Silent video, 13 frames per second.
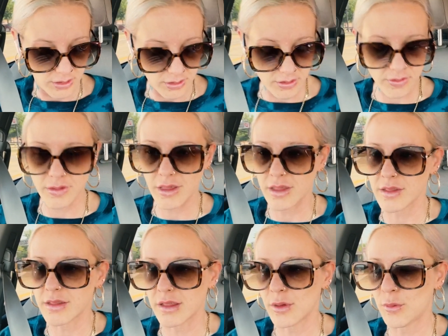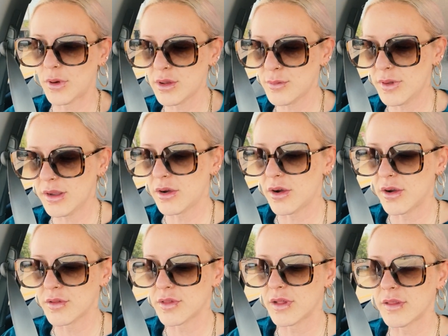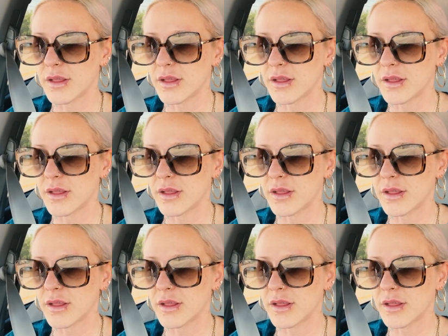disgusting. Why does my car sound